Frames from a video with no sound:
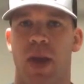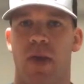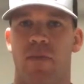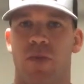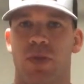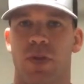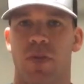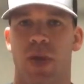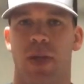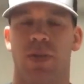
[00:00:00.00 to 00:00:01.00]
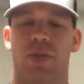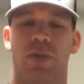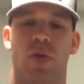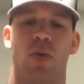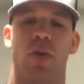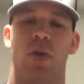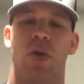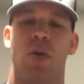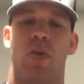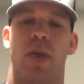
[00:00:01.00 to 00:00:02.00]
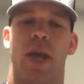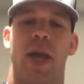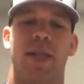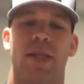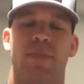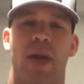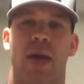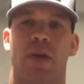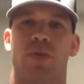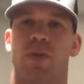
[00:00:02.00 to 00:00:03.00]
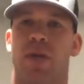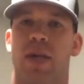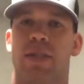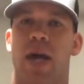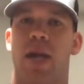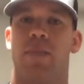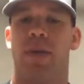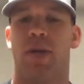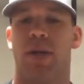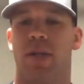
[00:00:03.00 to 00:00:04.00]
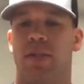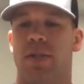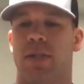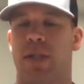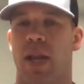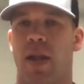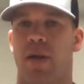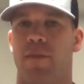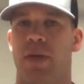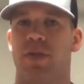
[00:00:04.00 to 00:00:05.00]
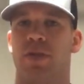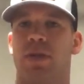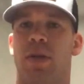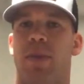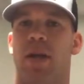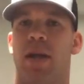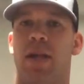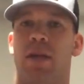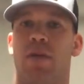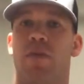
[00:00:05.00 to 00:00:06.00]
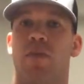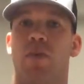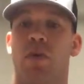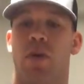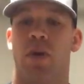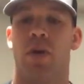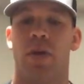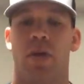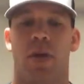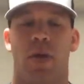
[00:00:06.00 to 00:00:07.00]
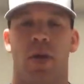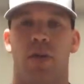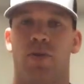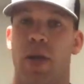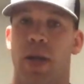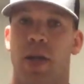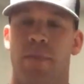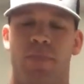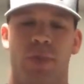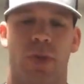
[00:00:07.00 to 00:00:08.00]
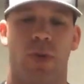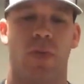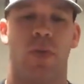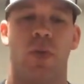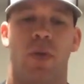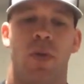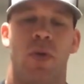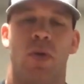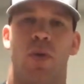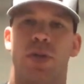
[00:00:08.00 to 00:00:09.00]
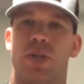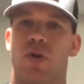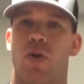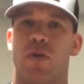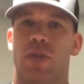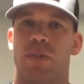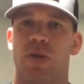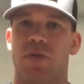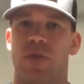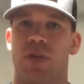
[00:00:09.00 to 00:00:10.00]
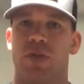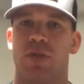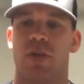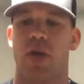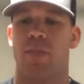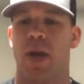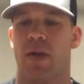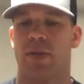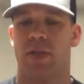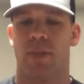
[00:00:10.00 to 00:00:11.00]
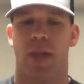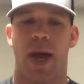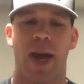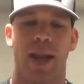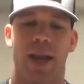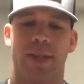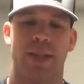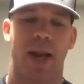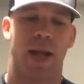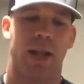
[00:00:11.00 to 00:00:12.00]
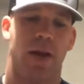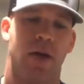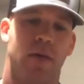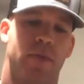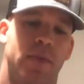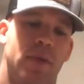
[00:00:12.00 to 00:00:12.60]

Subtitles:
back and forth to the range. So when I got this pack, I was really excited because it's got a lot of features that make it ideal for training. So we'll just go over some of those features, talk about some of the highlights that I love,